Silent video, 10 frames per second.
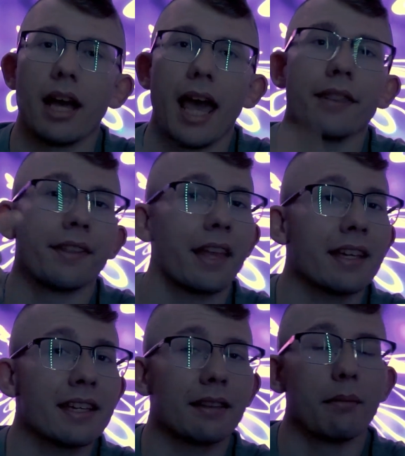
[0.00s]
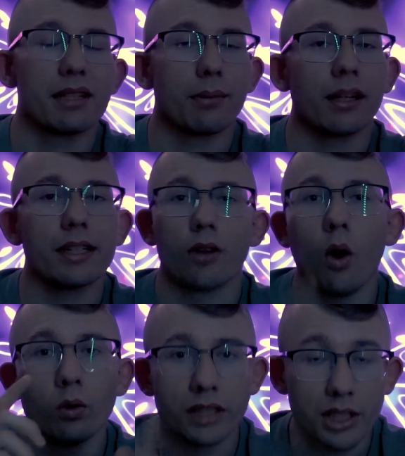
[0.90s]
And the best part is
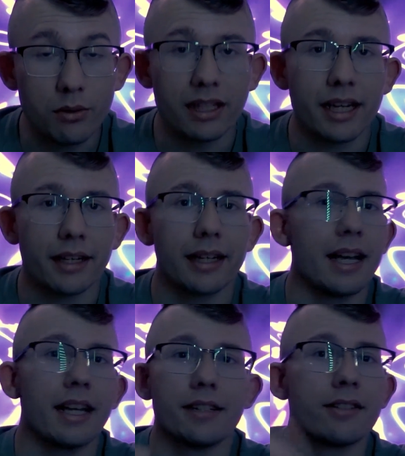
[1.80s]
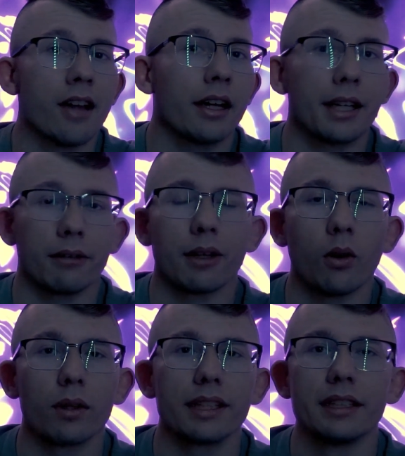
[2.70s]
only you can hear it. It does not get
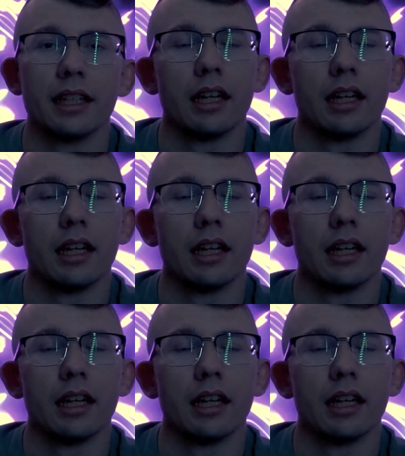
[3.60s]
recorded.